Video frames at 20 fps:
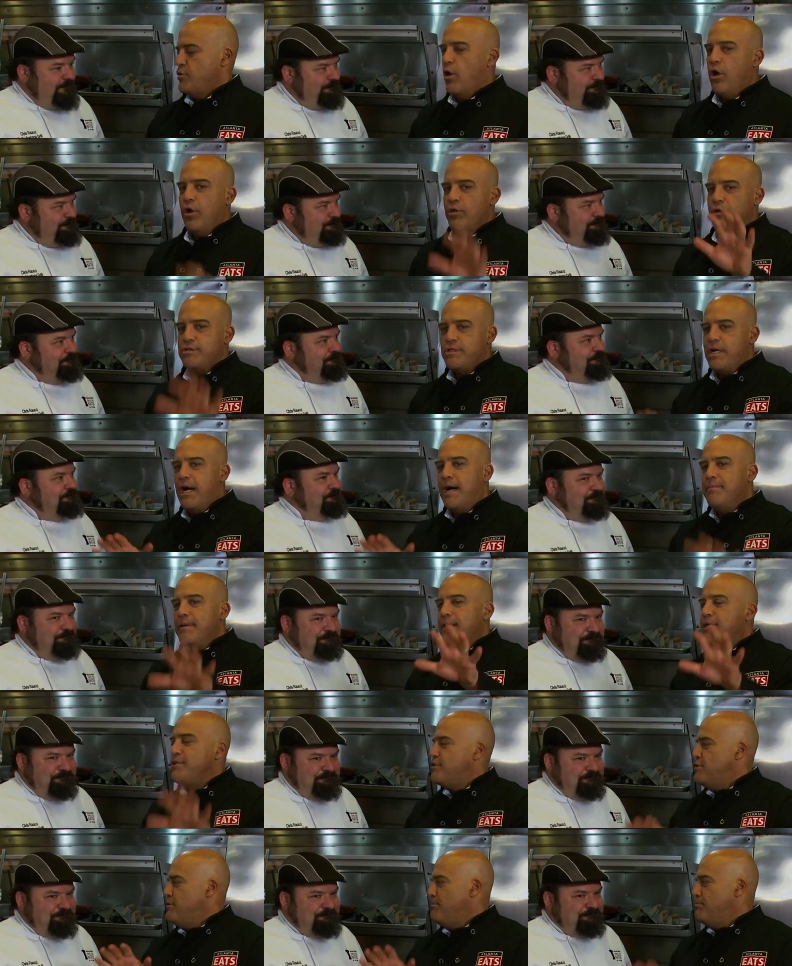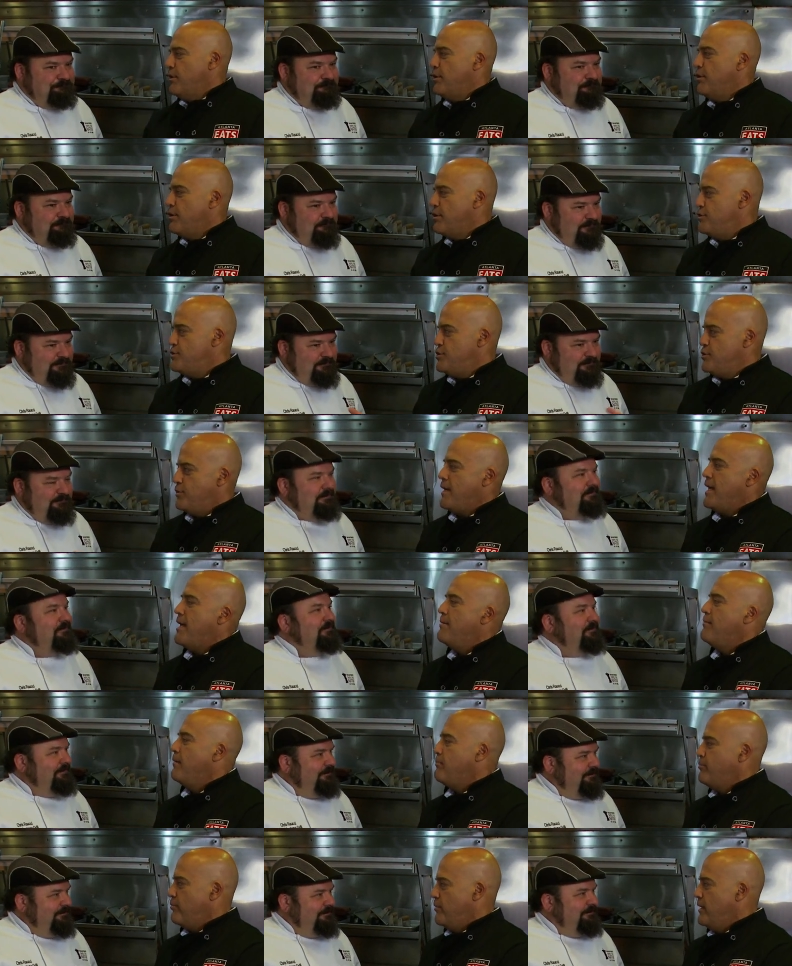Speaker 1: So all those combinations of burgers you
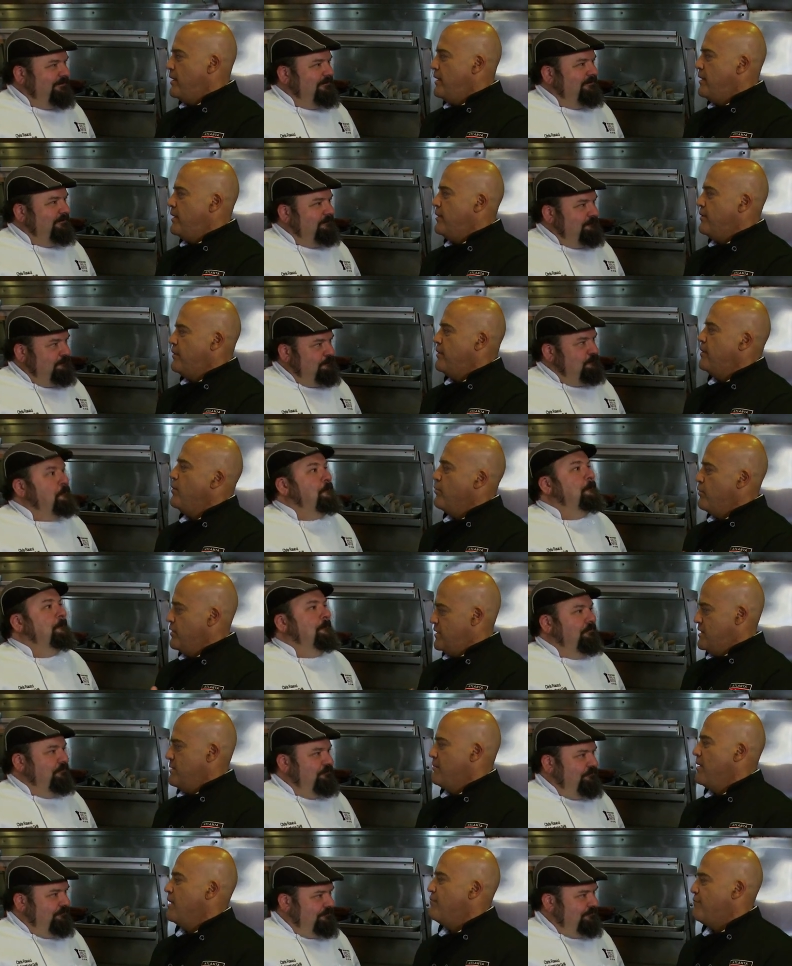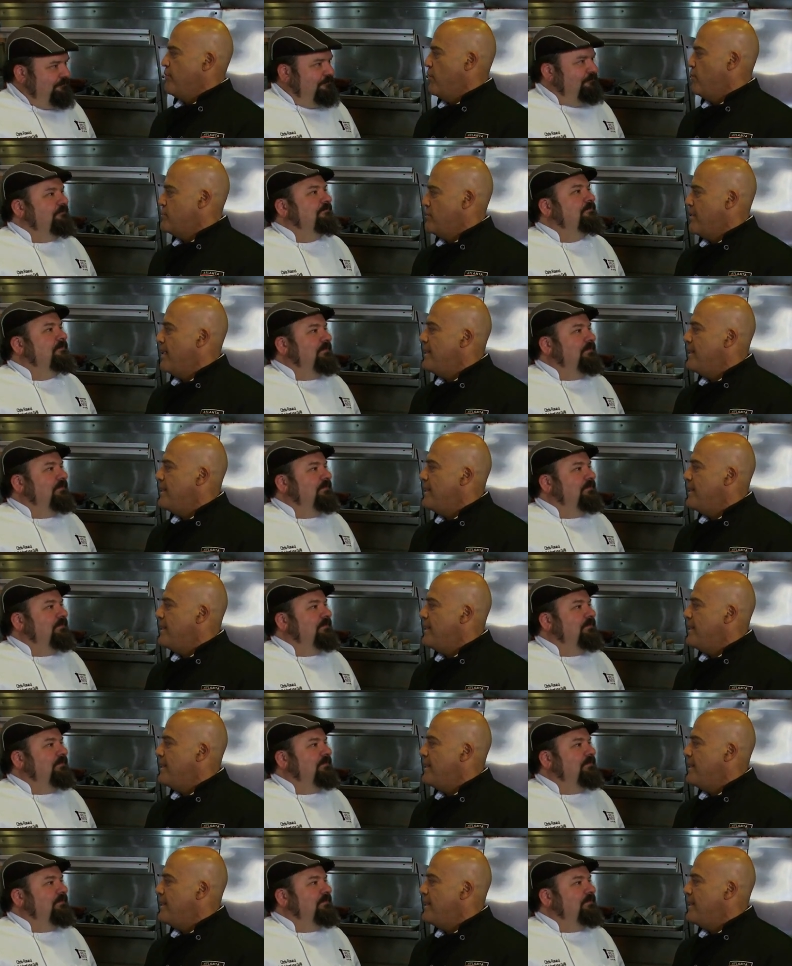came up with with some other folks,